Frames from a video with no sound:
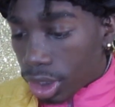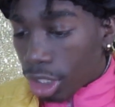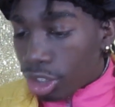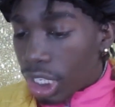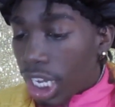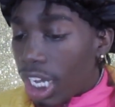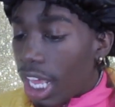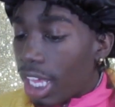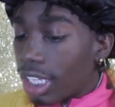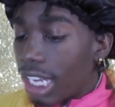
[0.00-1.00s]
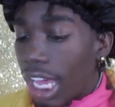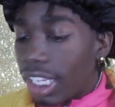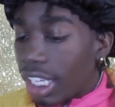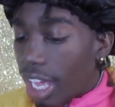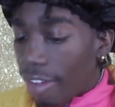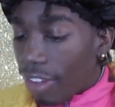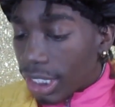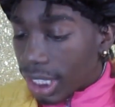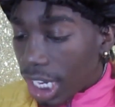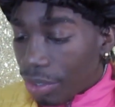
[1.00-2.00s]
So Shannon let Natalie get in her
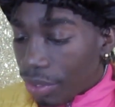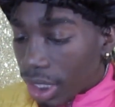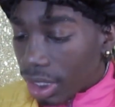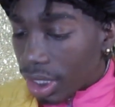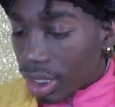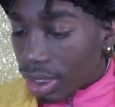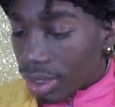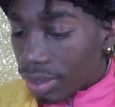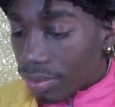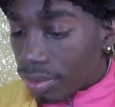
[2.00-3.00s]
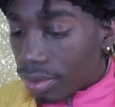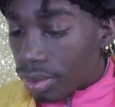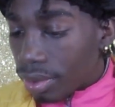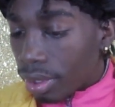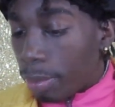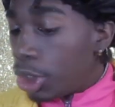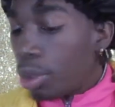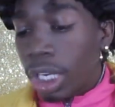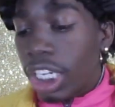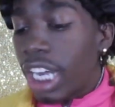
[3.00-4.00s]
face and ain't do nothing. Bitch, you
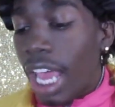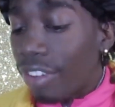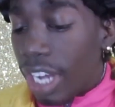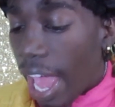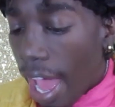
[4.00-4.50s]
ain't in the Navy now.